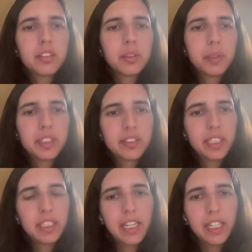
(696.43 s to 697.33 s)
So it's
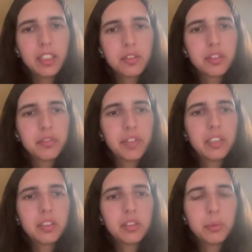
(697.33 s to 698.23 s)
decaying to the
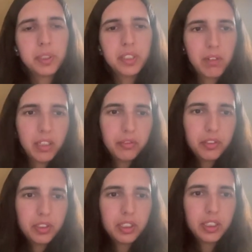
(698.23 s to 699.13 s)
value that we
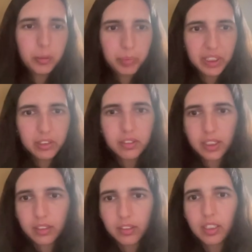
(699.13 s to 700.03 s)
derived in the pink
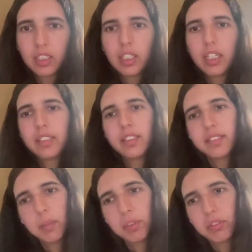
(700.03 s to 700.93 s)
line. And the
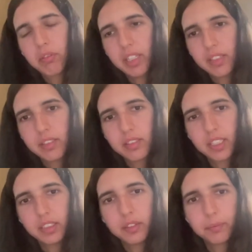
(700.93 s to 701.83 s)
same on the right-hand
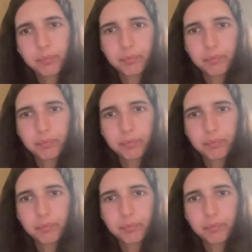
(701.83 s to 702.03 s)
side.